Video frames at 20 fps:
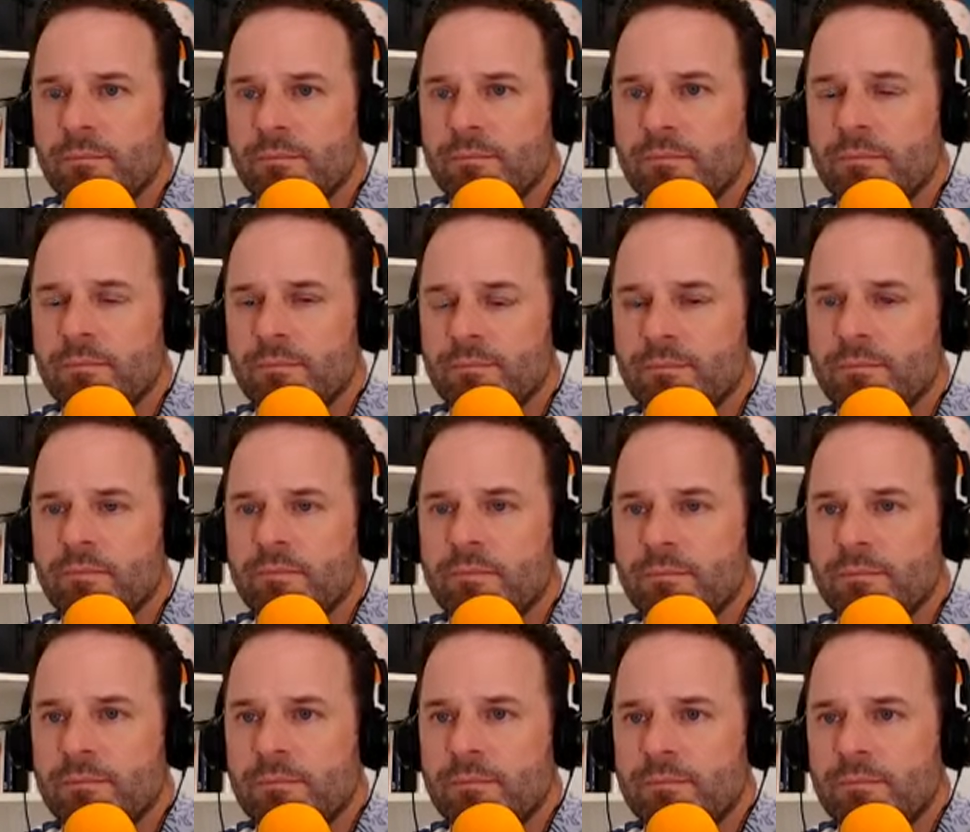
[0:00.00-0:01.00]

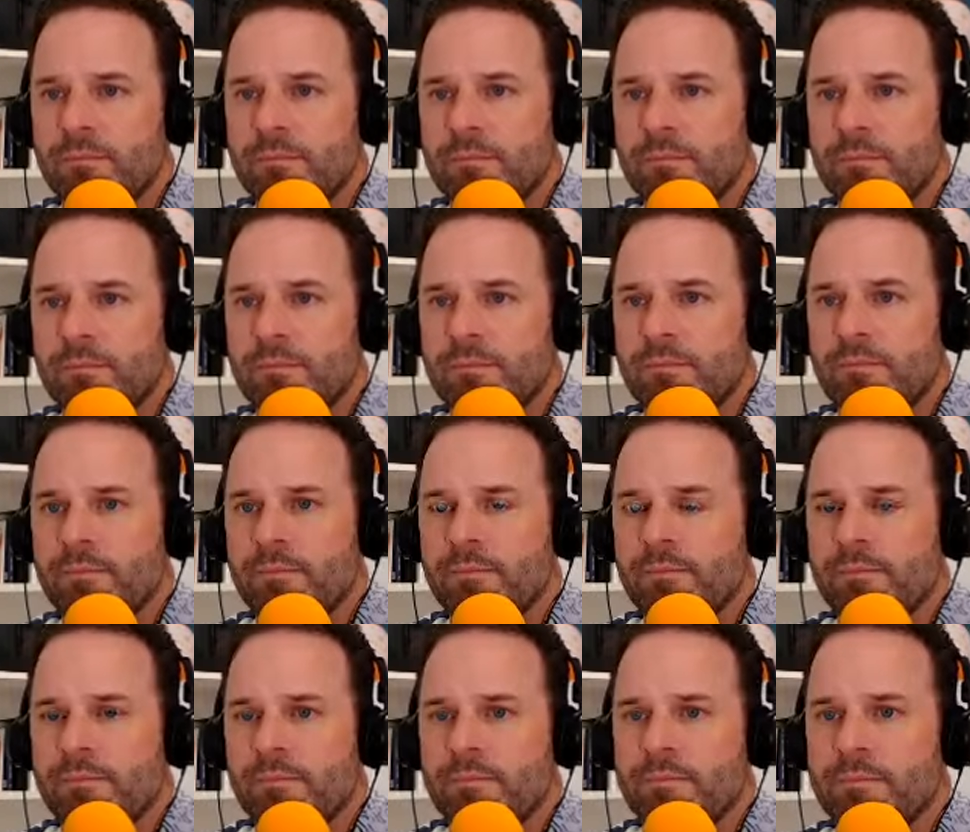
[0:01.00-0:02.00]

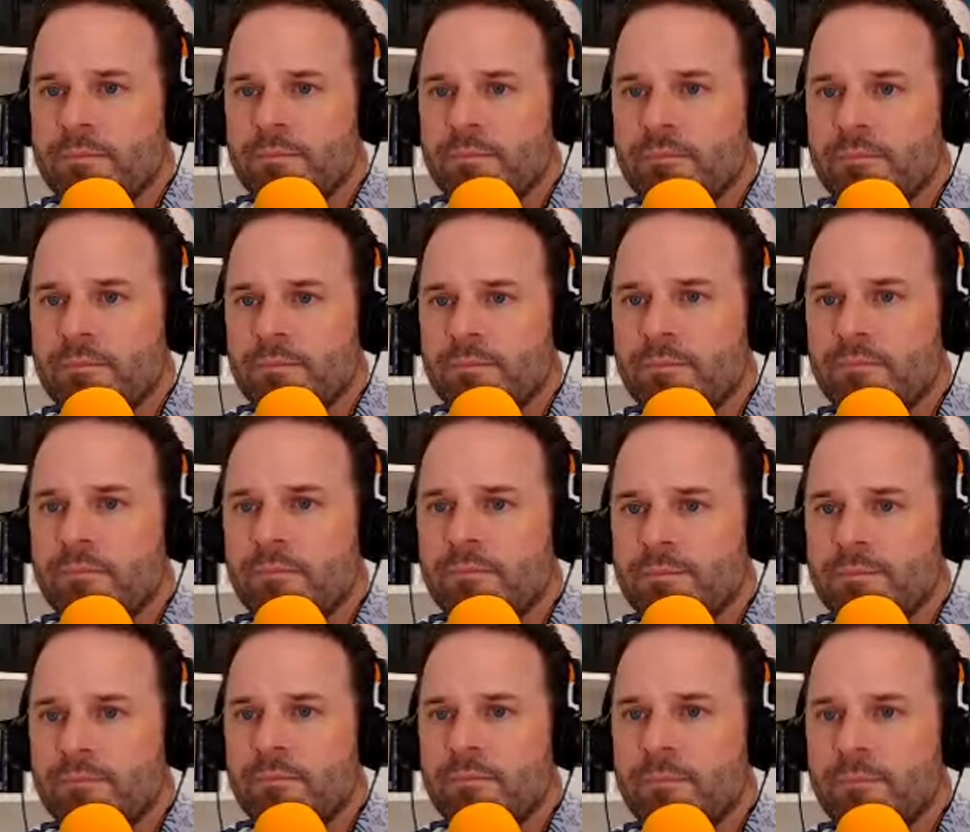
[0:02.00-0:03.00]

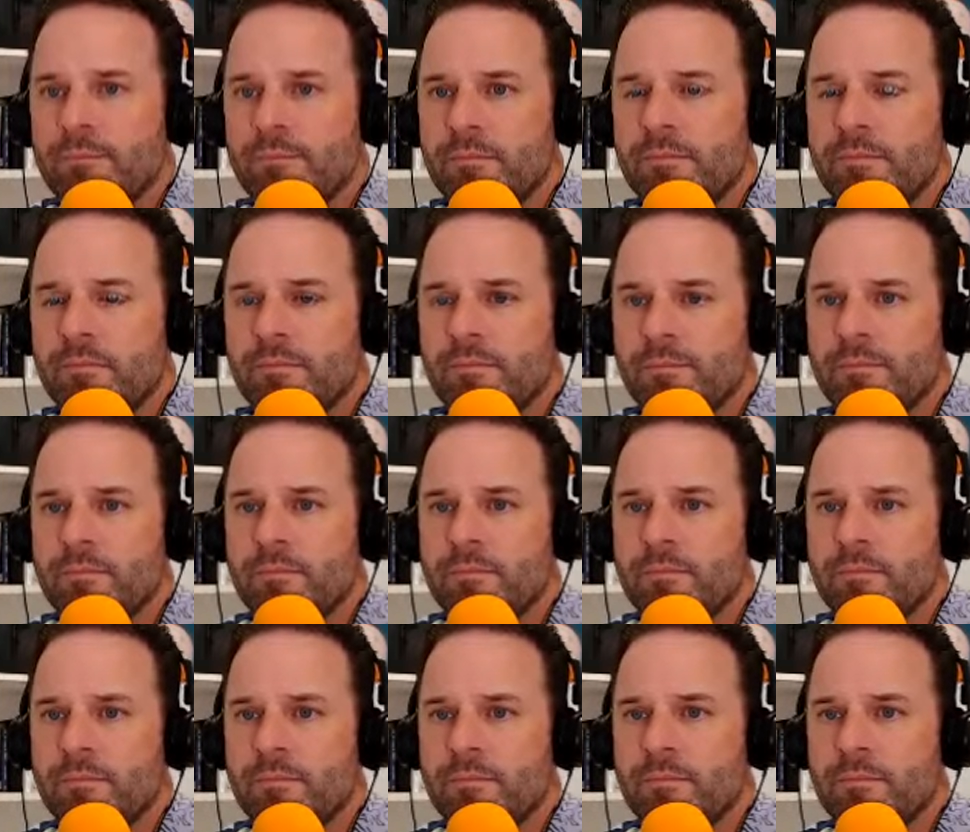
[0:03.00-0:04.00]

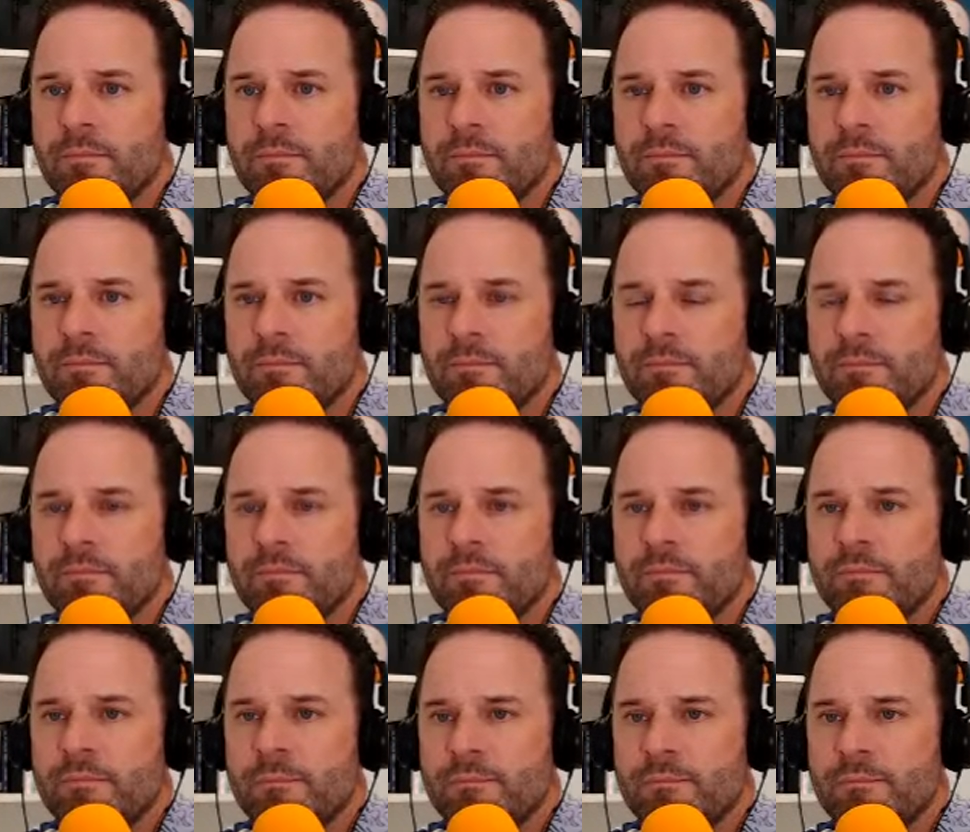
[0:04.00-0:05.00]

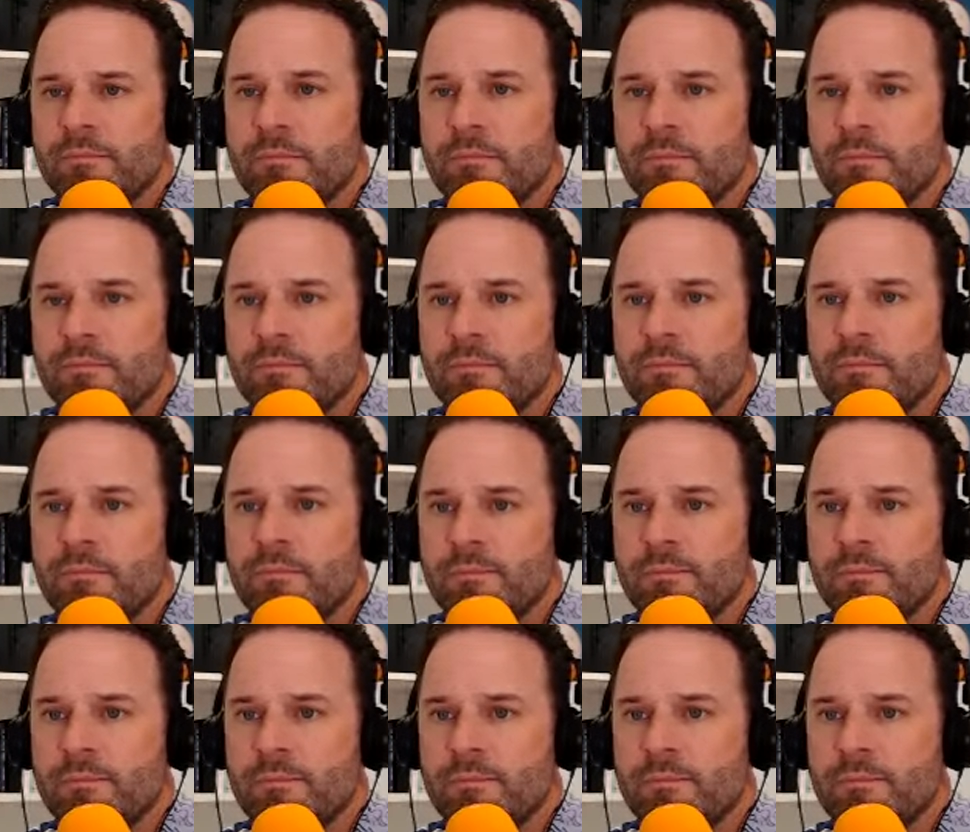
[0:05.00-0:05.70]
[no speech]